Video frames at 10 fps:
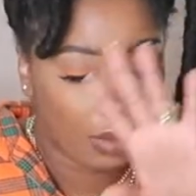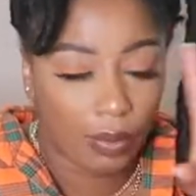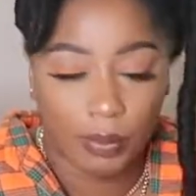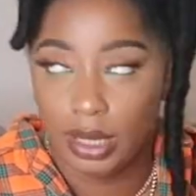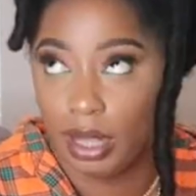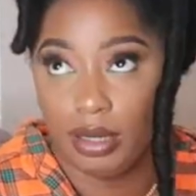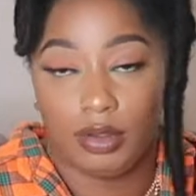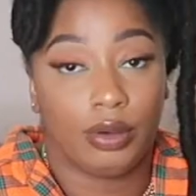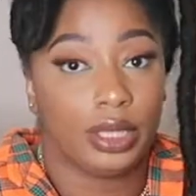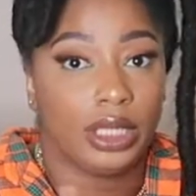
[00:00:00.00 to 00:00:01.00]
we're not
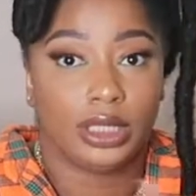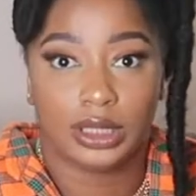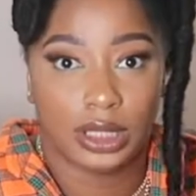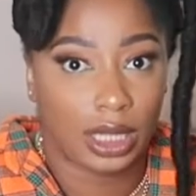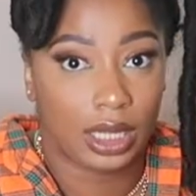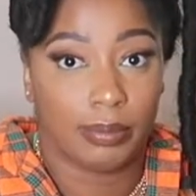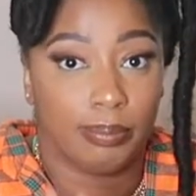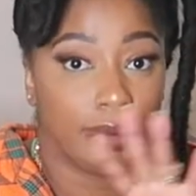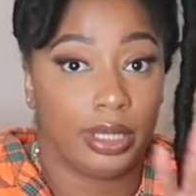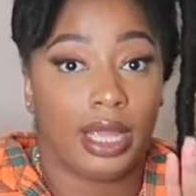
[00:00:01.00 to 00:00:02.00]
even gonna get into
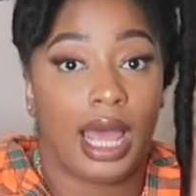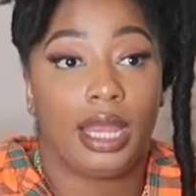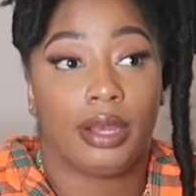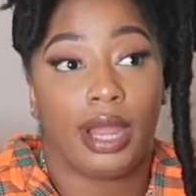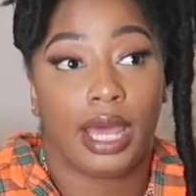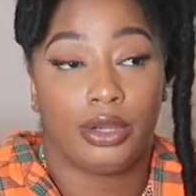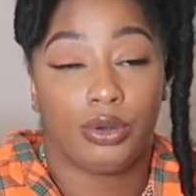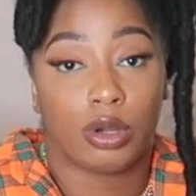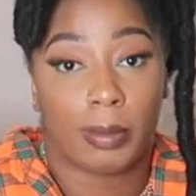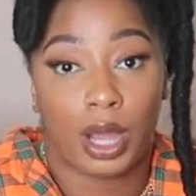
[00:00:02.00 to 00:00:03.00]
that, but I learned how to
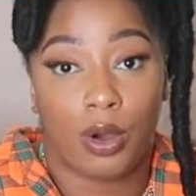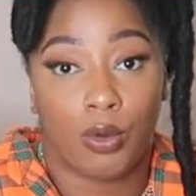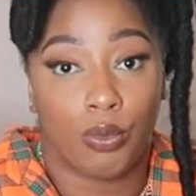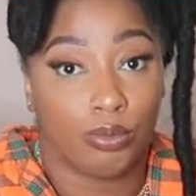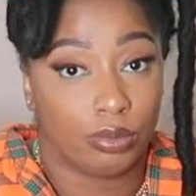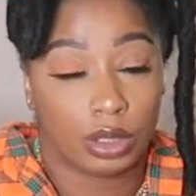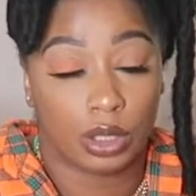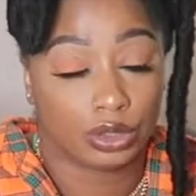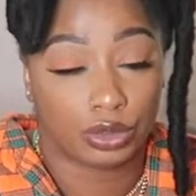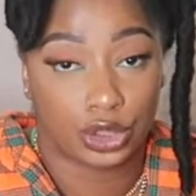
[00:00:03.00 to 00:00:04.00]
do it on my own,
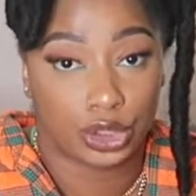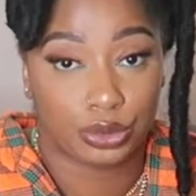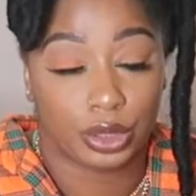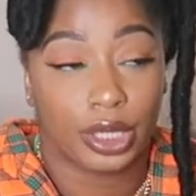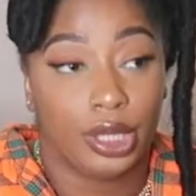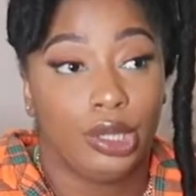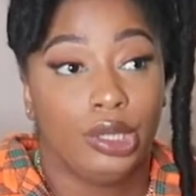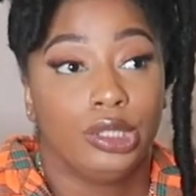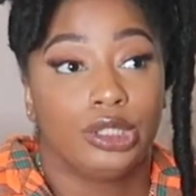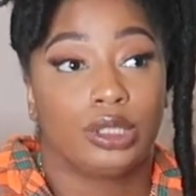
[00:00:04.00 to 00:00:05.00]
long story short.
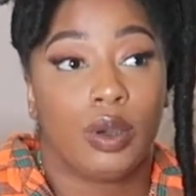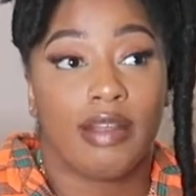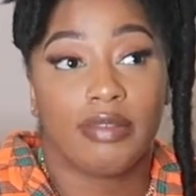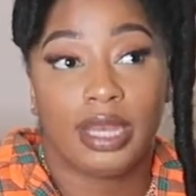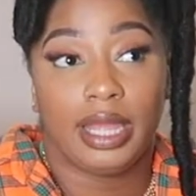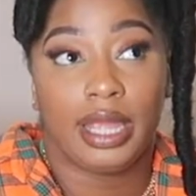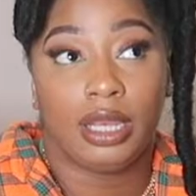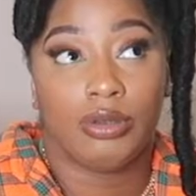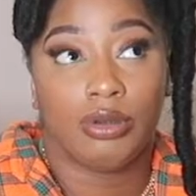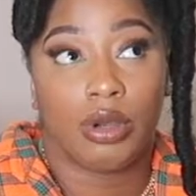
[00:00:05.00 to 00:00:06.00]
So after
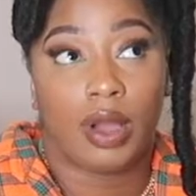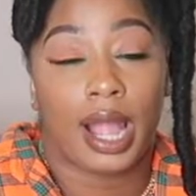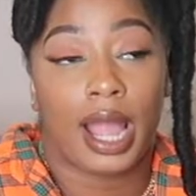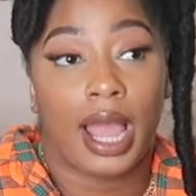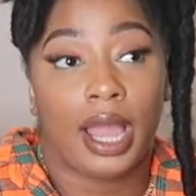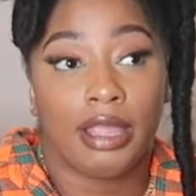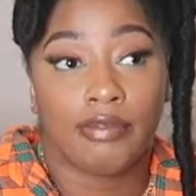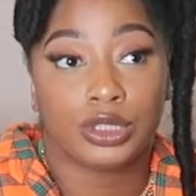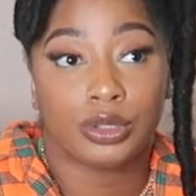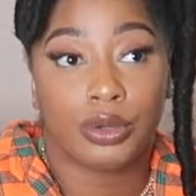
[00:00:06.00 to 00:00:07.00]
that, you know, I got
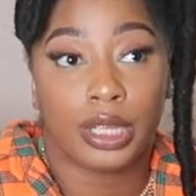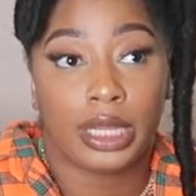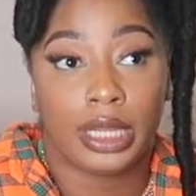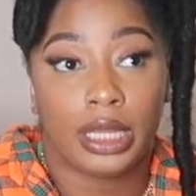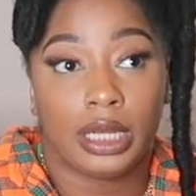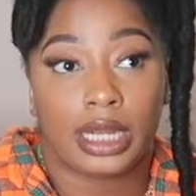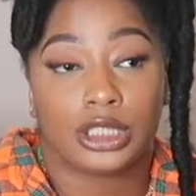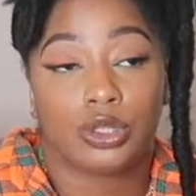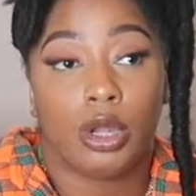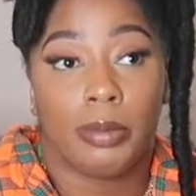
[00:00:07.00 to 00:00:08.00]
inventory in, I
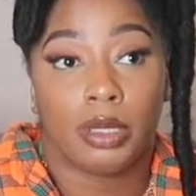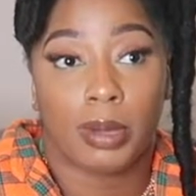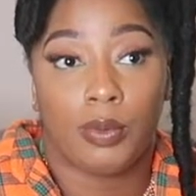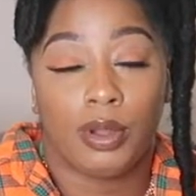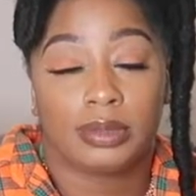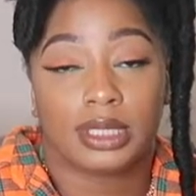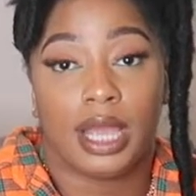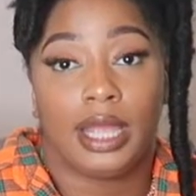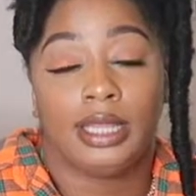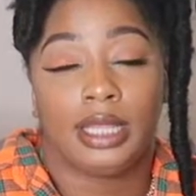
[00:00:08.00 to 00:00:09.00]
started building my
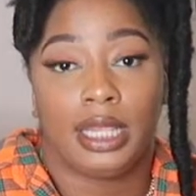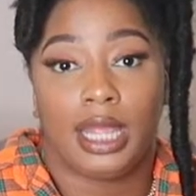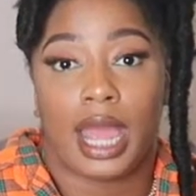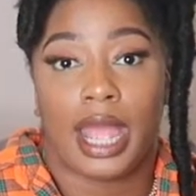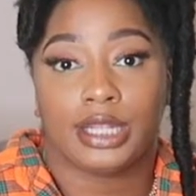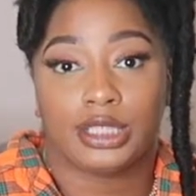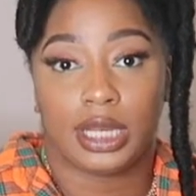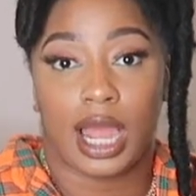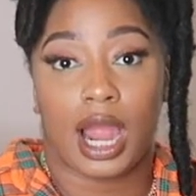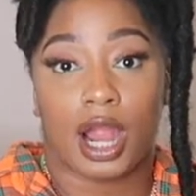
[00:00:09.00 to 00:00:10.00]
website. Then I
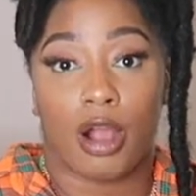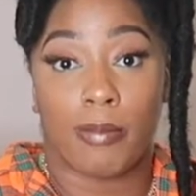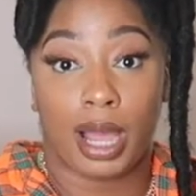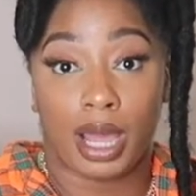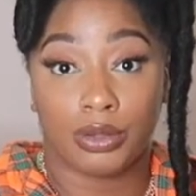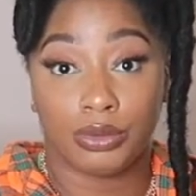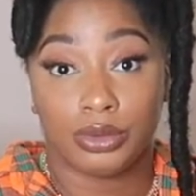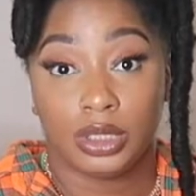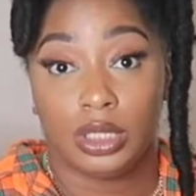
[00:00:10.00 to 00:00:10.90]
actually hired a model